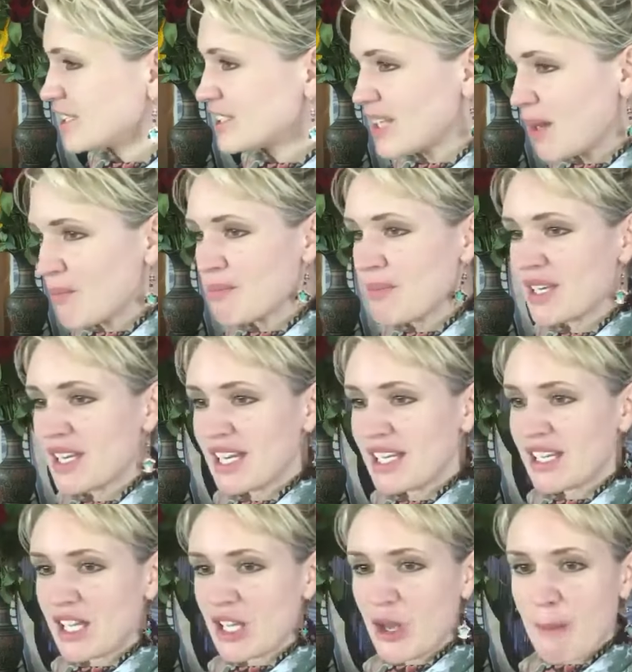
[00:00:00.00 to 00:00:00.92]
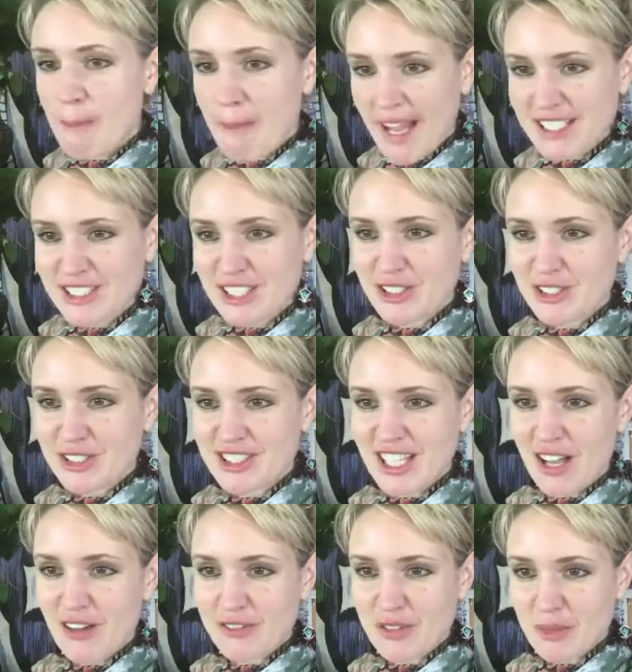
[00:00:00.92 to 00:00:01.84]
the somebody that you imagine
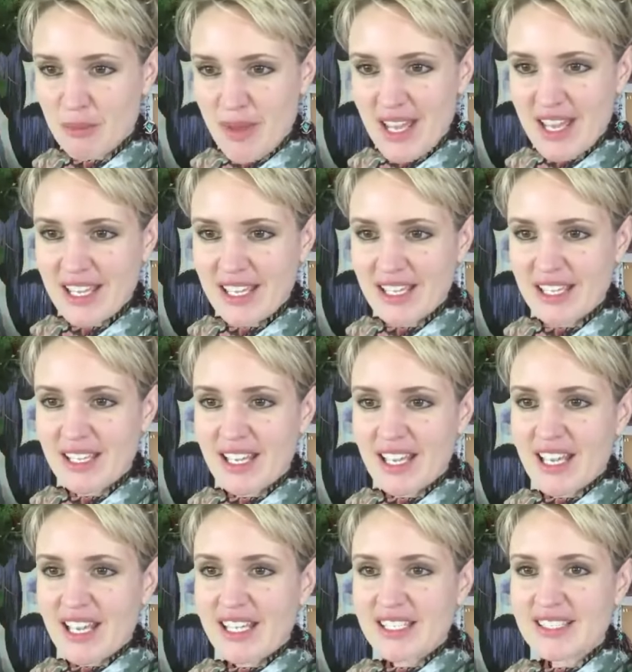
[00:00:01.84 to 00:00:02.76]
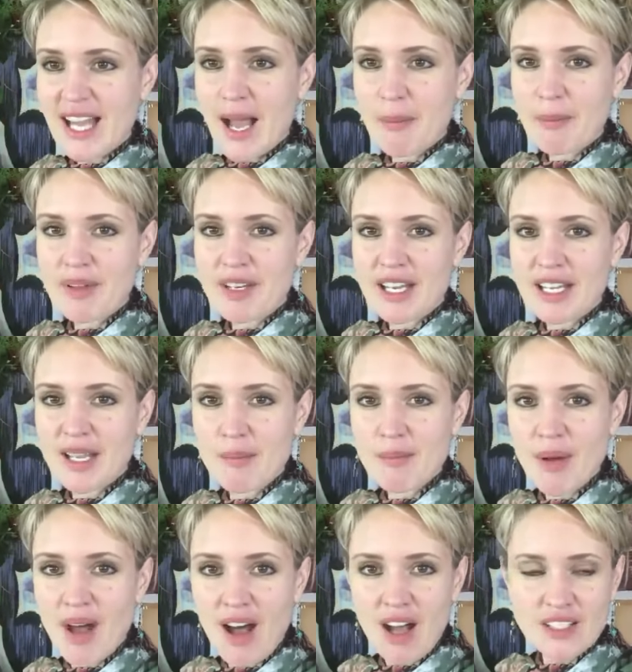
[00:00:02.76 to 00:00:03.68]
yourself to be is happening
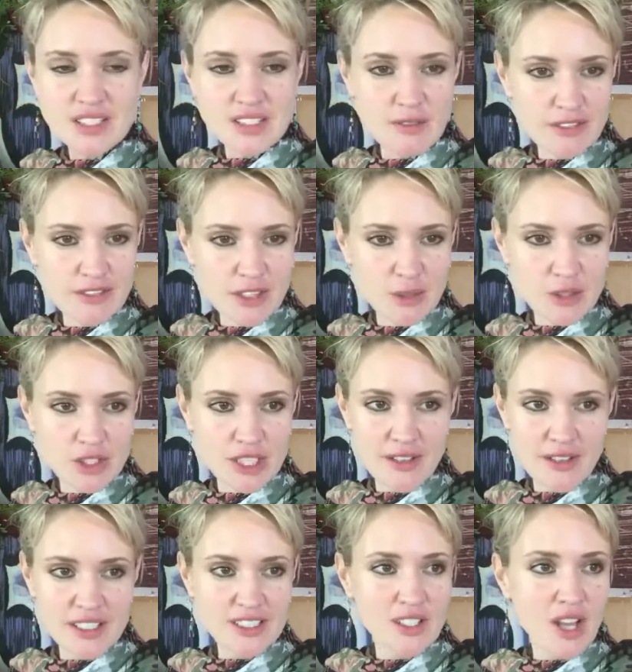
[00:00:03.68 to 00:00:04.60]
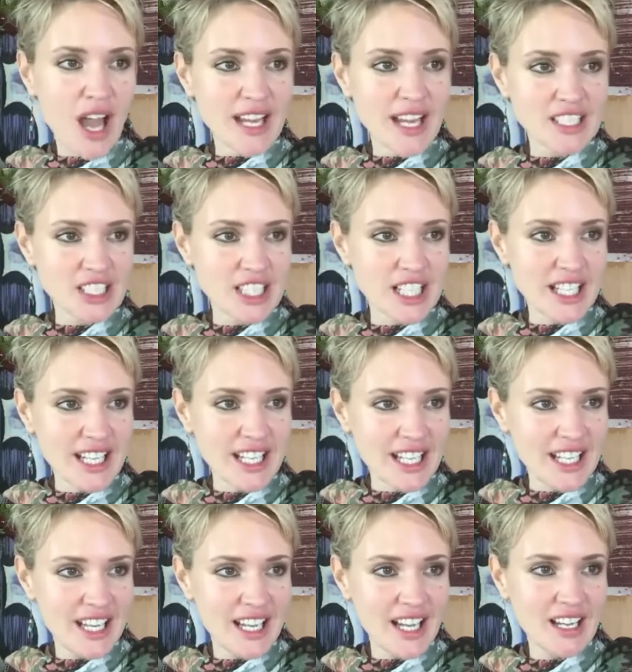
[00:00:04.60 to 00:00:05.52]
in past and future. It's not actually
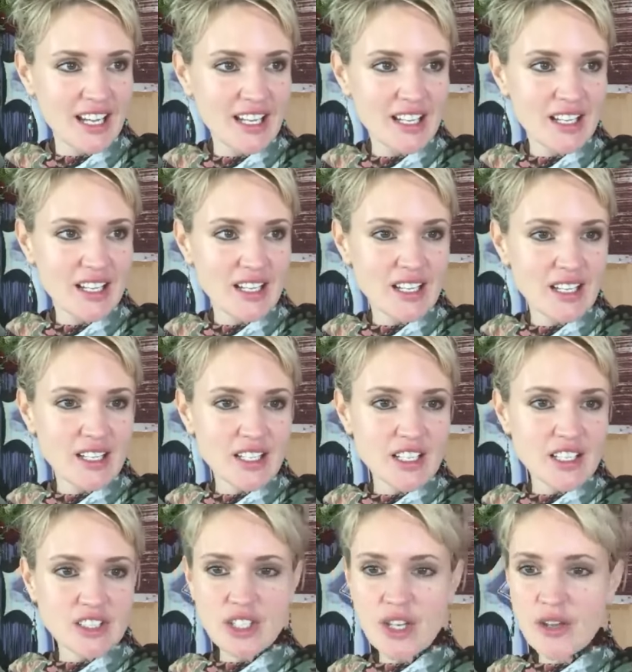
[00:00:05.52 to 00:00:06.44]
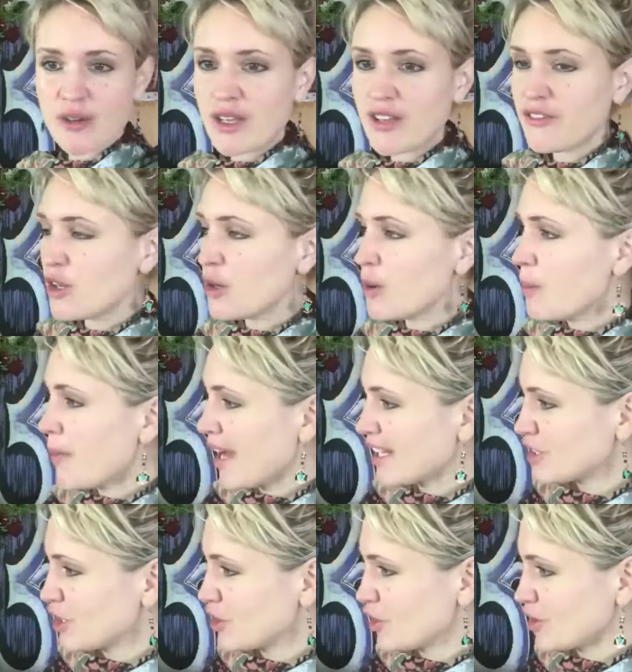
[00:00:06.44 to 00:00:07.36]
here. So if you
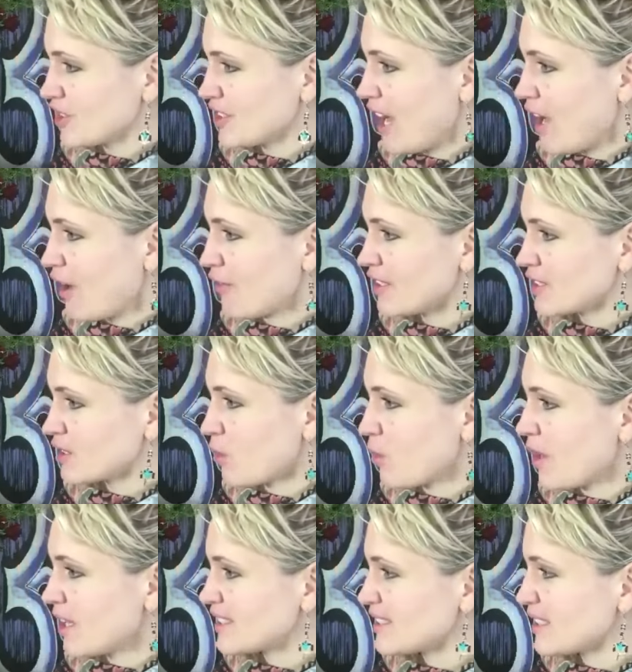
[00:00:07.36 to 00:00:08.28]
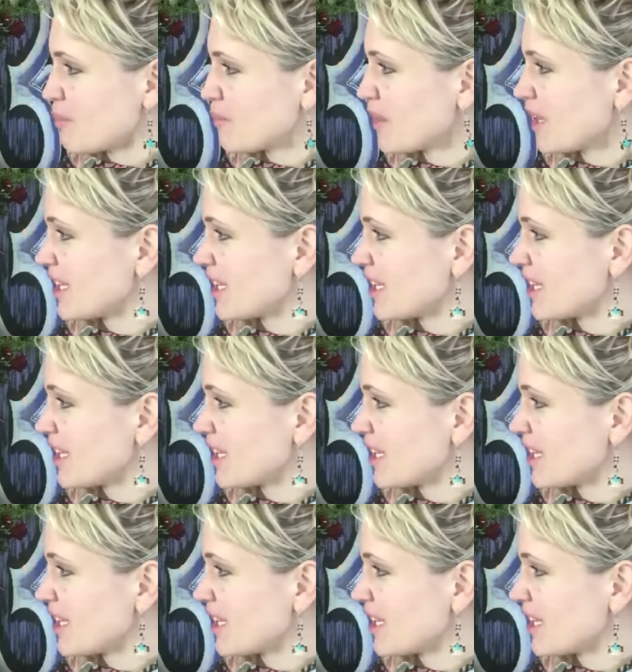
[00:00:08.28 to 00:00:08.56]
imagine yourself, it's always